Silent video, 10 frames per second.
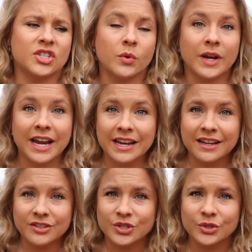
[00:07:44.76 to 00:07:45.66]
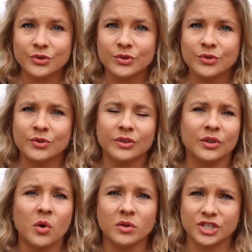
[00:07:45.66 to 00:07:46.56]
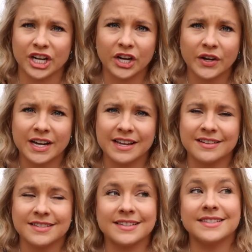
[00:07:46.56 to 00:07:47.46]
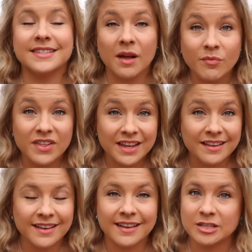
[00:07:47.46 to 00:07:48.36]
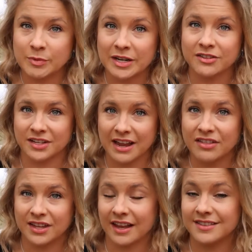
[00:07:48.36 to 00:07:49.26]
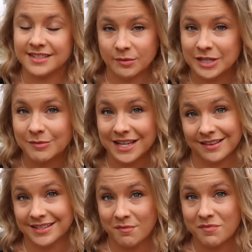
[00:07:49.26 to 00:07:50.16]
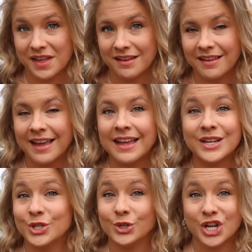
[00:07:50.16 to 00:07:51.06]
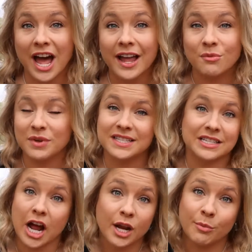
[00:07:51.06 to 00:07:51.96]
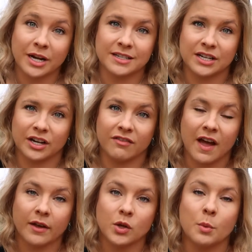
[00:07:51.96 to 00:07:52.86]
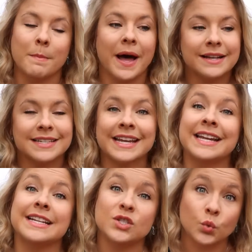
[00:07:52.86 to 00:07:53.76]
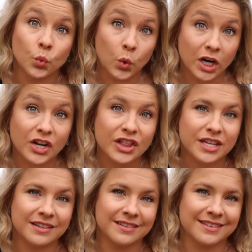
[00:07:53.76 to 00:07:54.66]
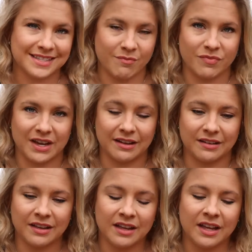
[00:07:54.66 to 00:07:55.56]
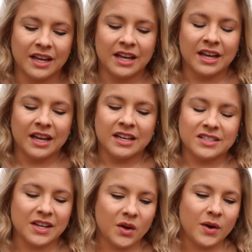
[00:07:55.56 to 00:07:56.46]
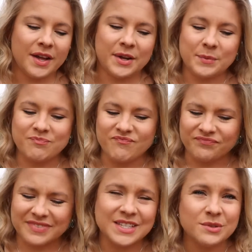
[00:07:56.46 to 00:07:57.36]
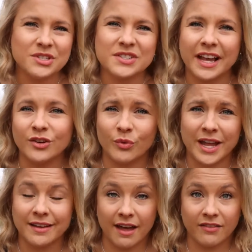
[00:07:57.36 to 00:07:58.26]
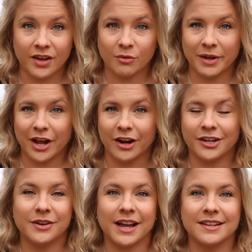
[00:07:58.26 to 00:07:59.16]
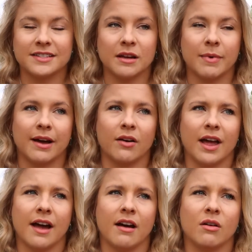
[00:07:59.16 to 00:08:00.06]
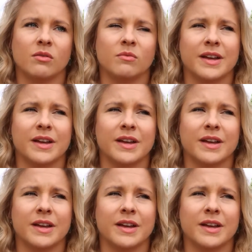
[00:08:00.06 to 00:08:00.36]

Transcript: donating to local charities. Something is better than nothing, and sometimes that something is your time. It's not a monetary value, but it's worth something. So this was just kind of weighing heavy on my heart, you guys, about how